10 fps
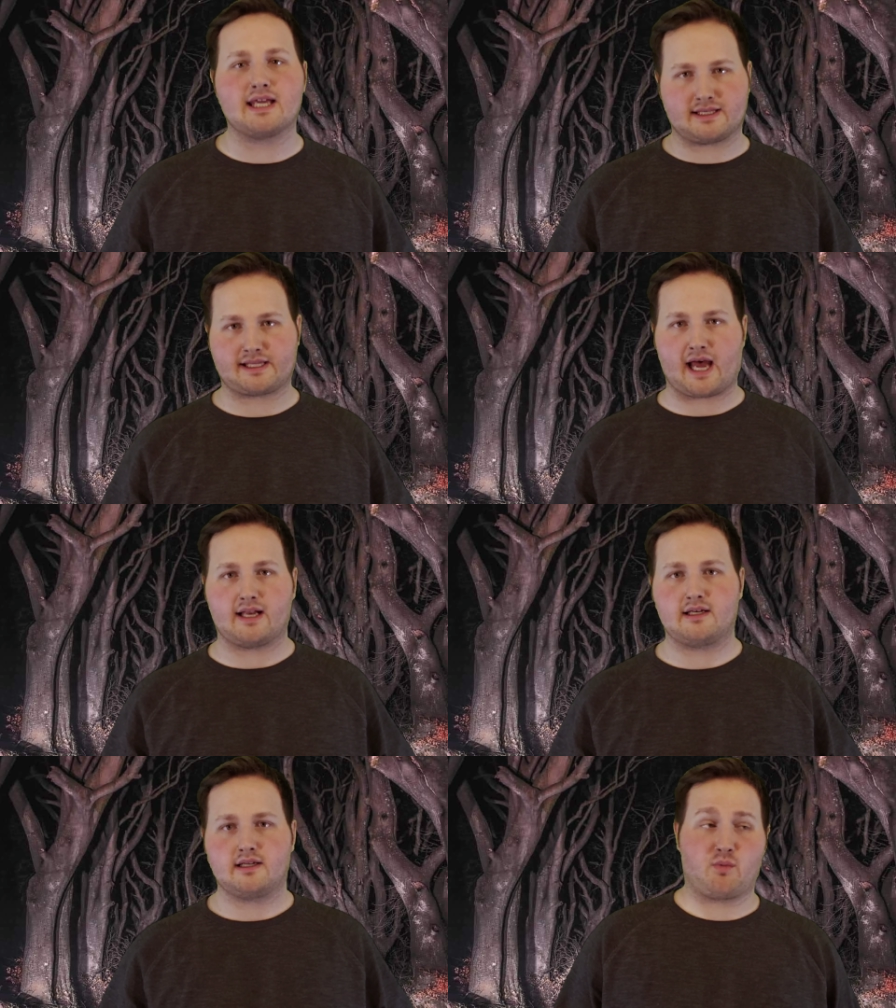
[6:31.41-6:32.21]
I
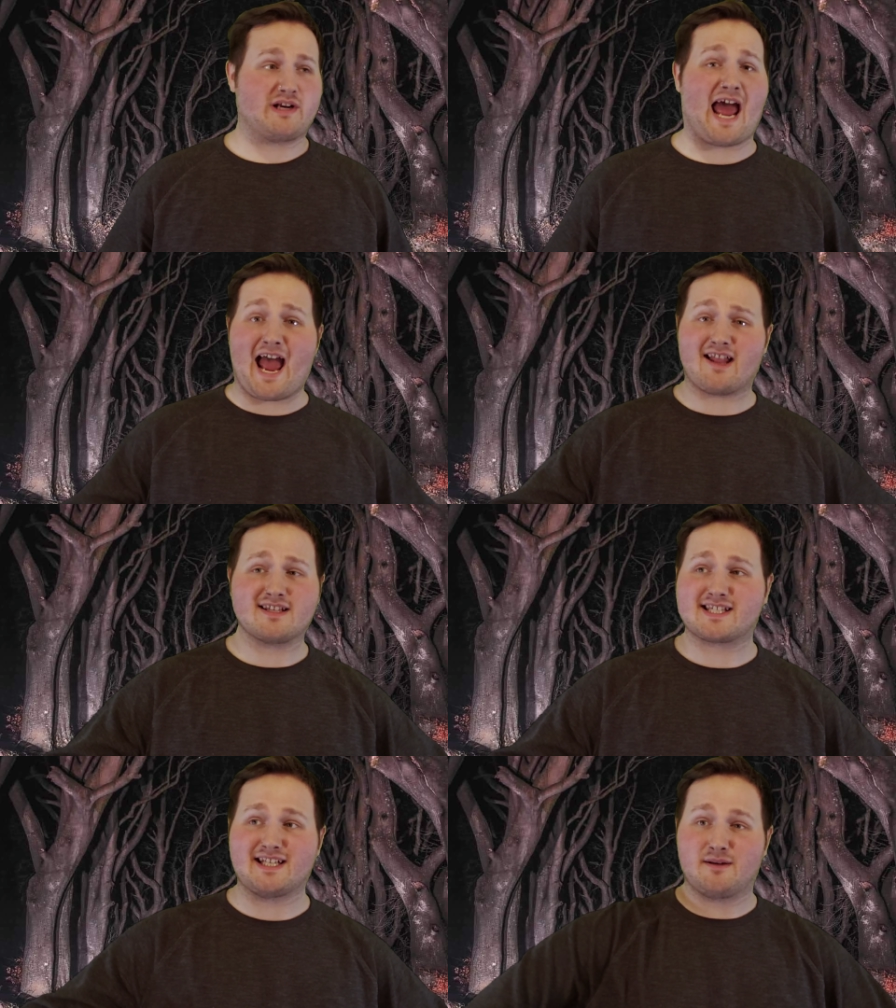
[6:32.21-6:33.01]
get that. But when
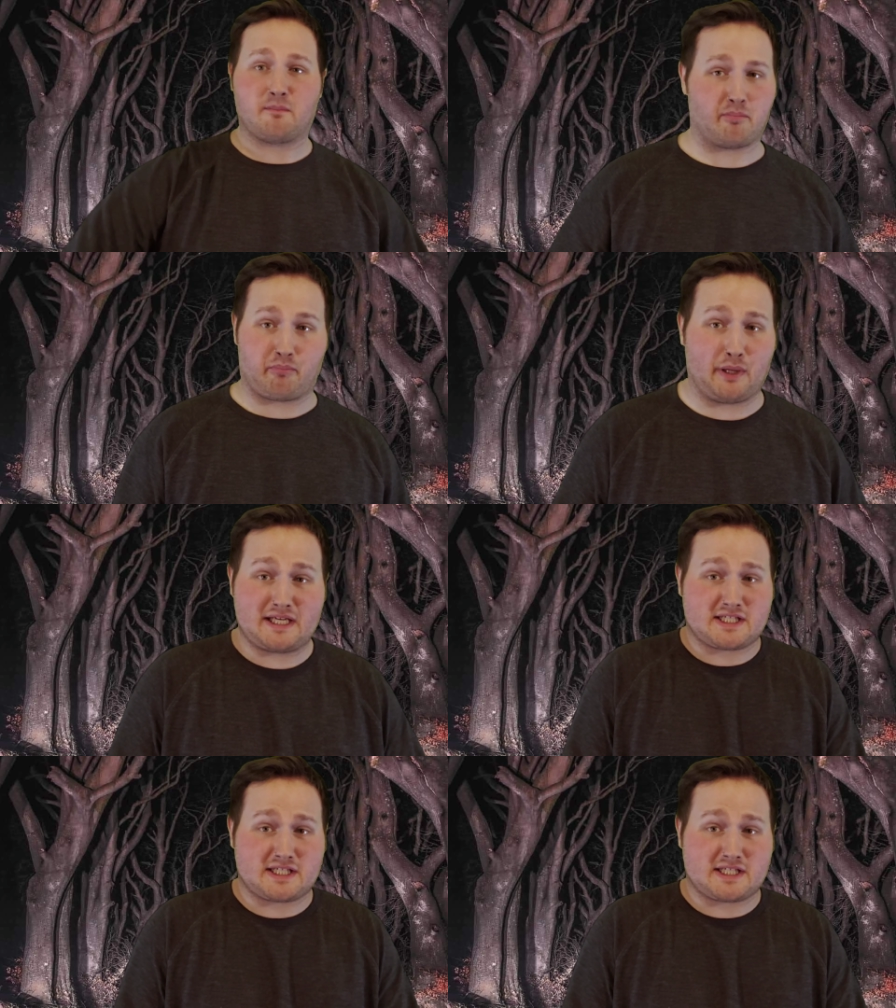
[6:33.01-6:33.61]
Allison